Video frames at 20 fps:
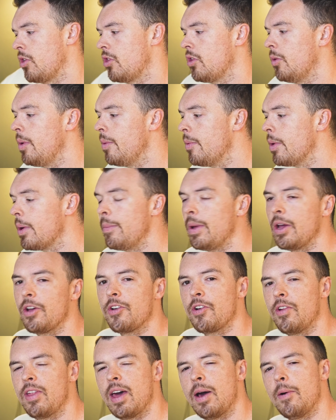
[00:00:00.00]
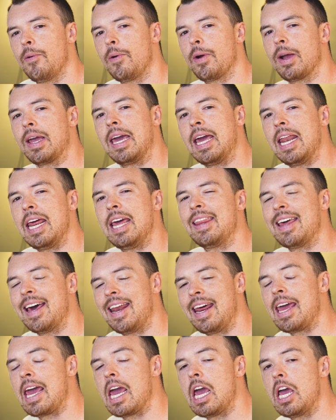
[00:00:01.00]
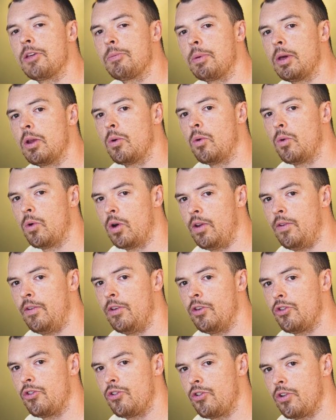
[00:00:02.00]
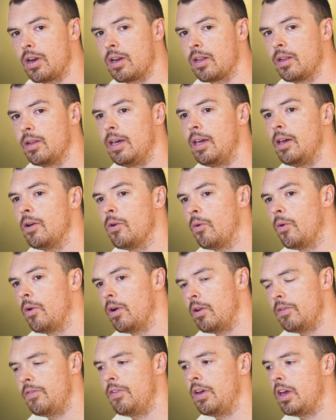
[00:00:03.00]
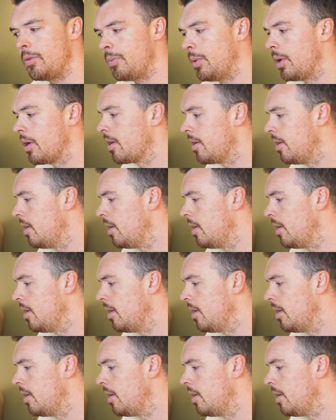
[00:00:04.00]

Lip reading: So we want to make sure that we're getting that engagement strictly on Facebook.